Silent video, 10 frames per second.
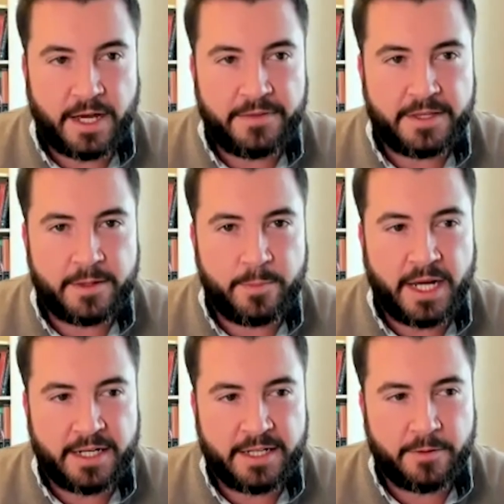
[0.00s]
so I think the
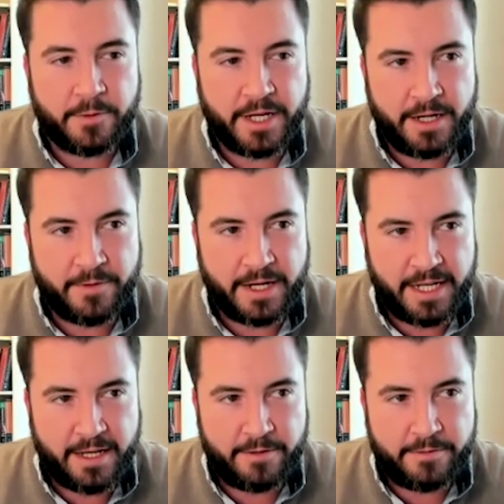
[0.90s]
bind that we're in
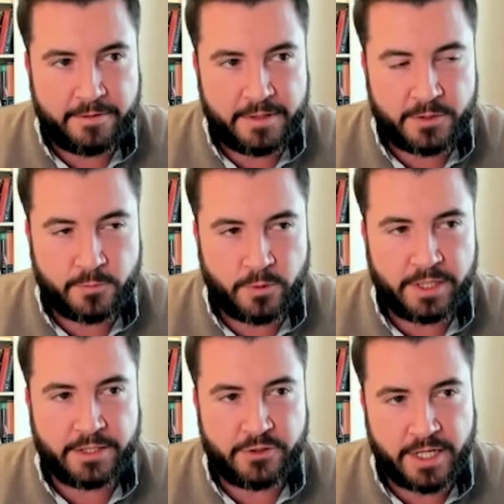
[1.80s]
right now is
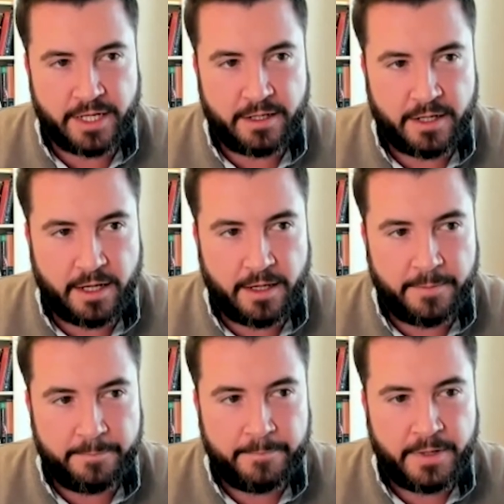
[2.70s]
really tricky.
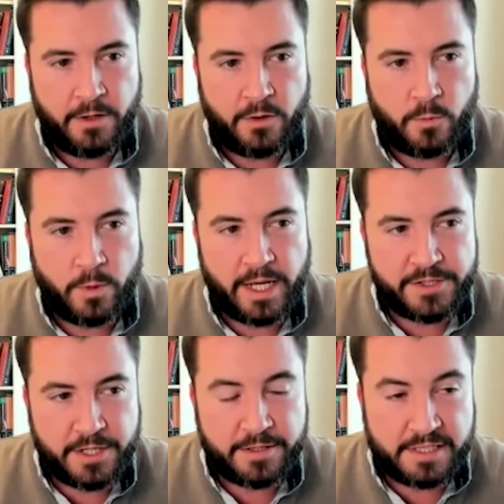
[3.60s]
Um, we
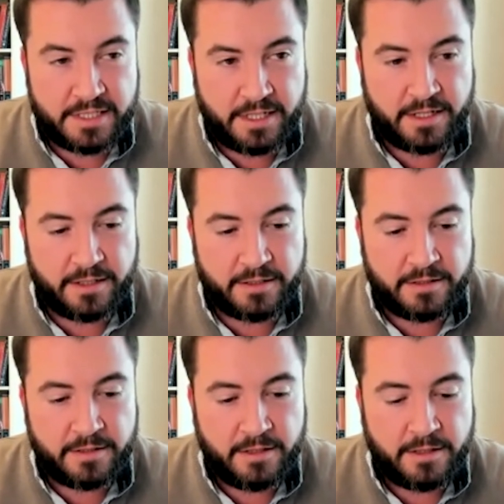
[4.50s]
actually are
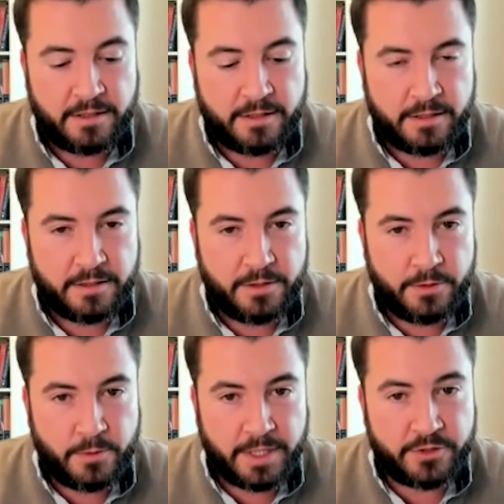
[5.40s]
seeing
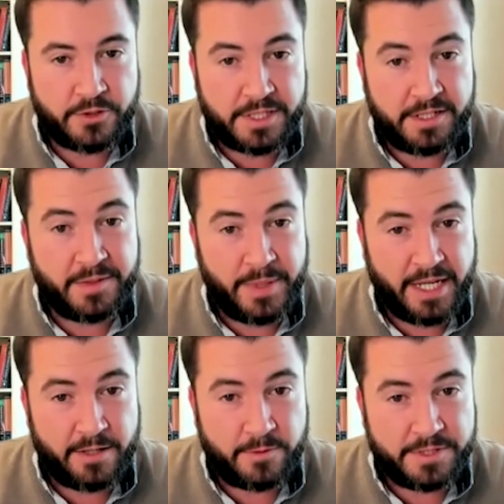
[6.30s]
new electricity
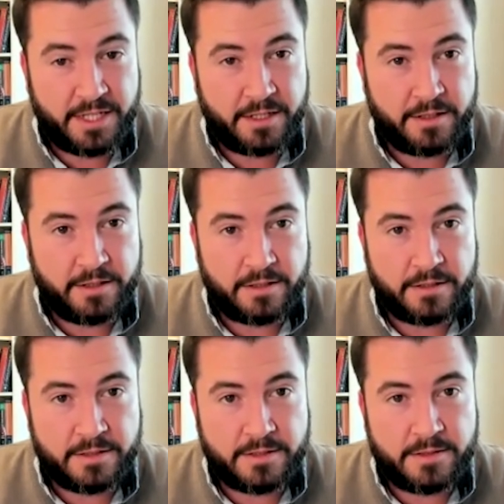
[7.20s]
demand. We're seeing
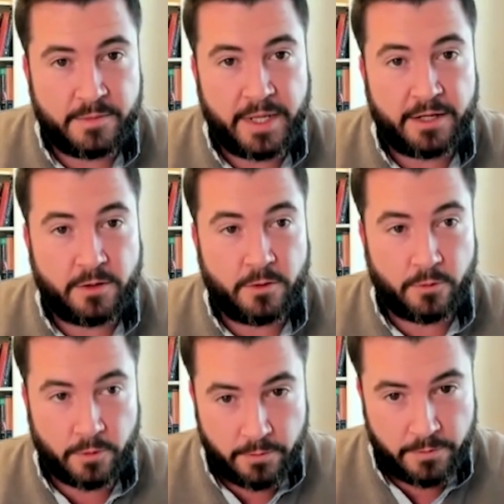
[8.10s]

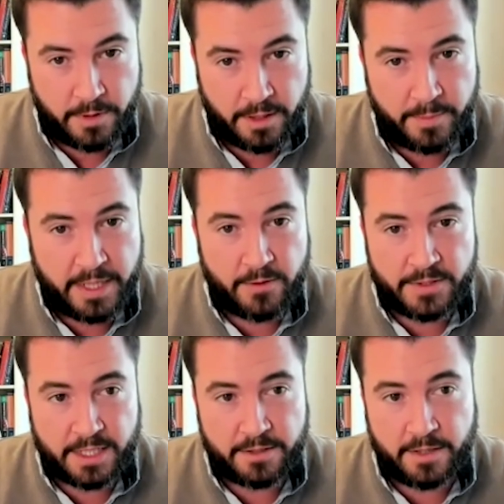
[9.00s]
demand growth on the
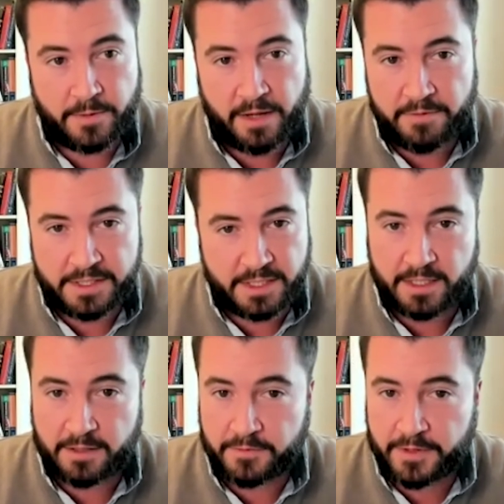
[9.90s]
power sector that we haven't
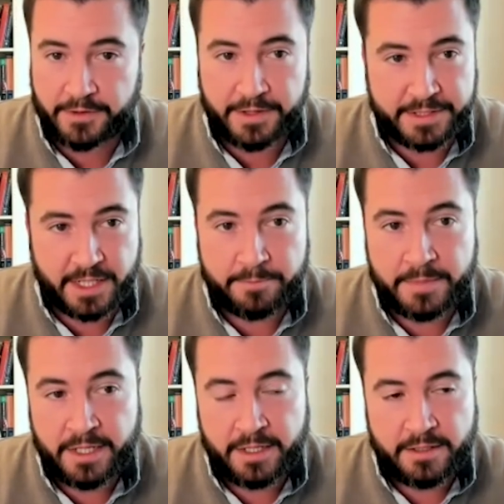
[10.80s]
seen in a very long
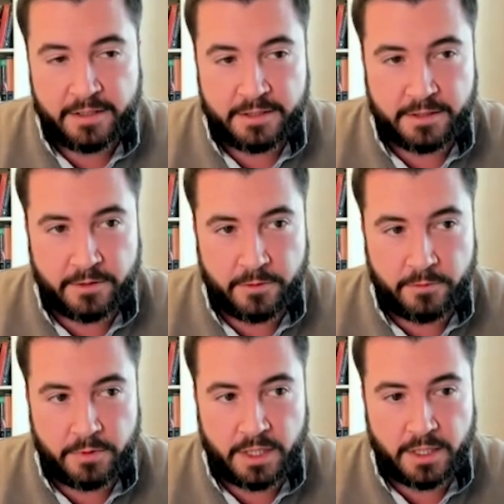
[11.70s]
time.
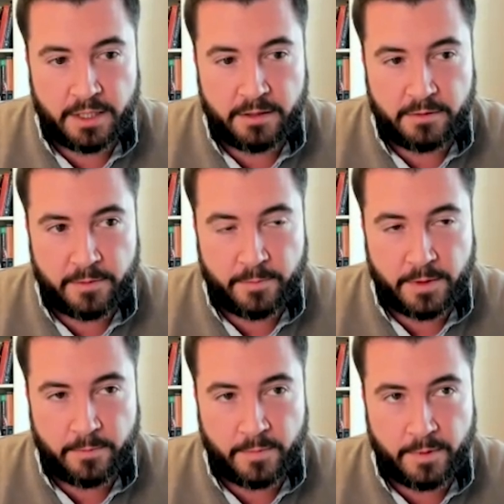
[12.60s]
So uh,
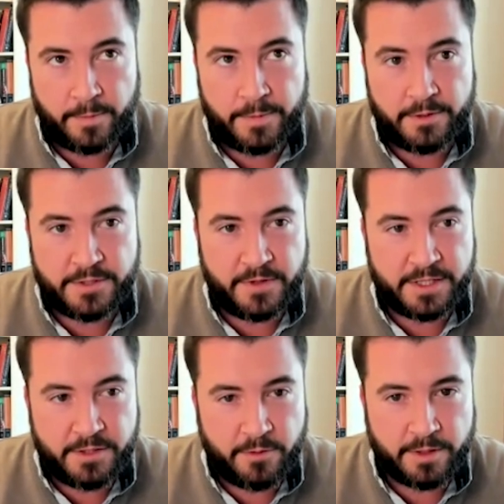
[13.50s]
the, those of
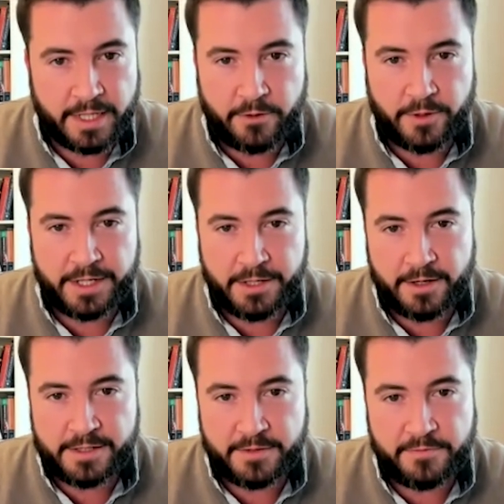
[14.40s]
us who are like grid
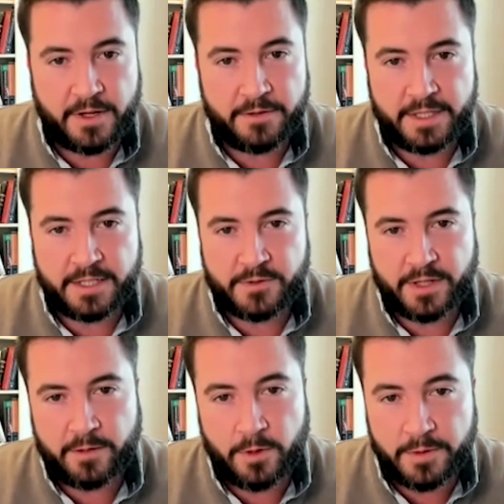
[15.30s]
nerds and follow this
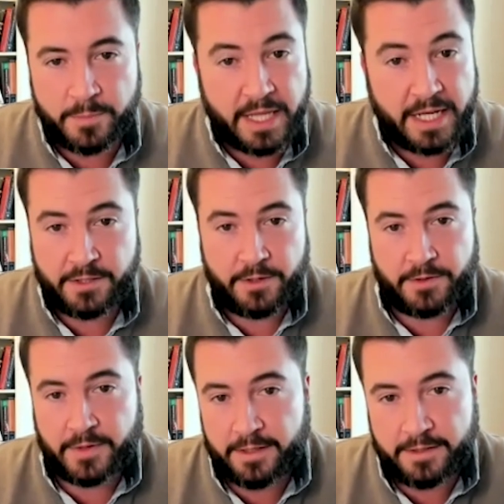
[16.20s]
are like, well, it
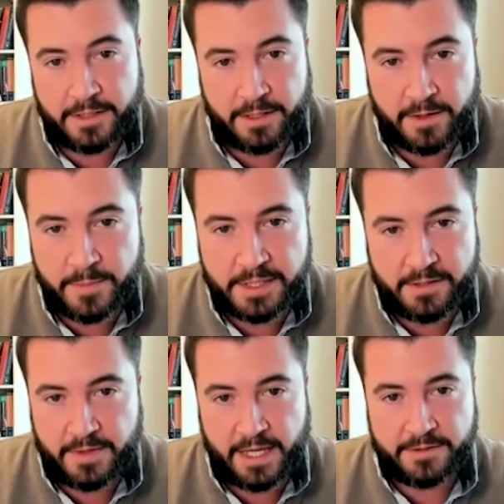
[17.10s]
plateaued around, you know, the
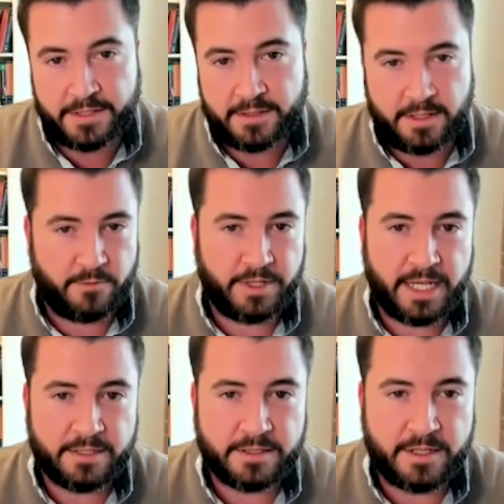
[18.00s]
mid two thousands and
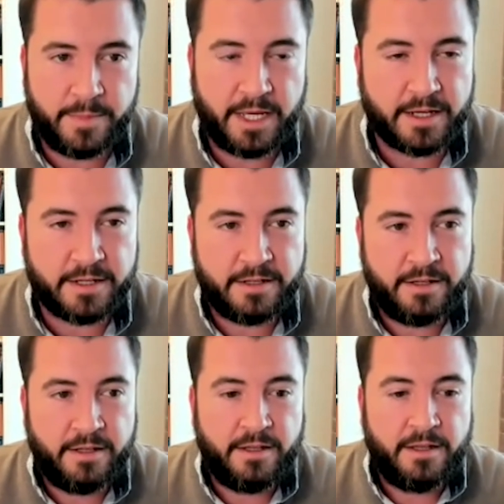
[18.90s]
really hasn't come back.
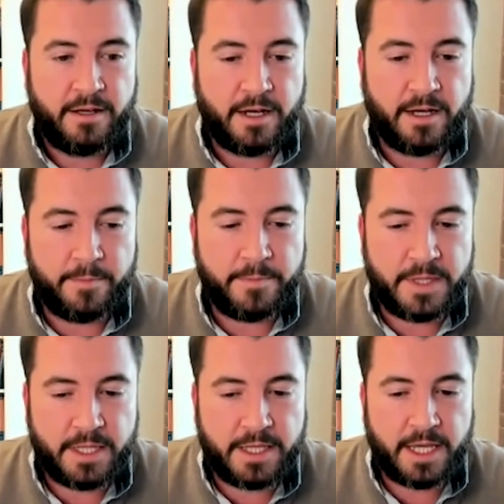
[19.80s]

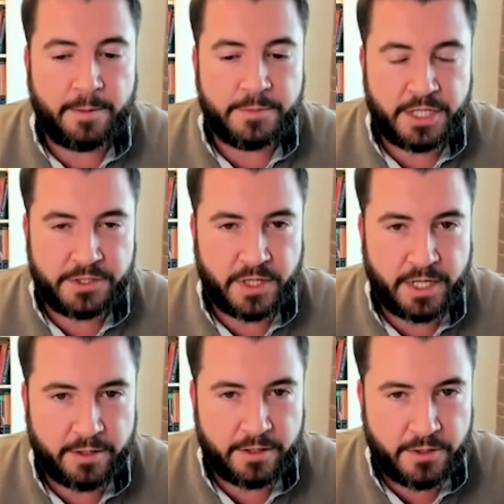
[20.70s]
Um, the game changer
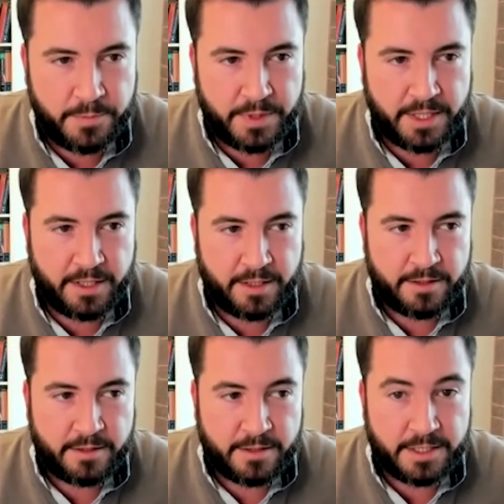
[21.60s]
here could
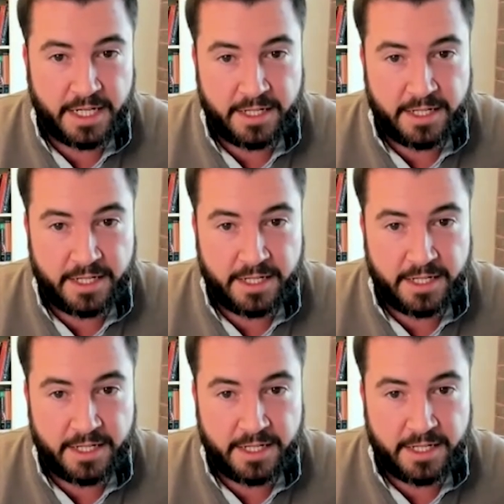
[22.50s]
be the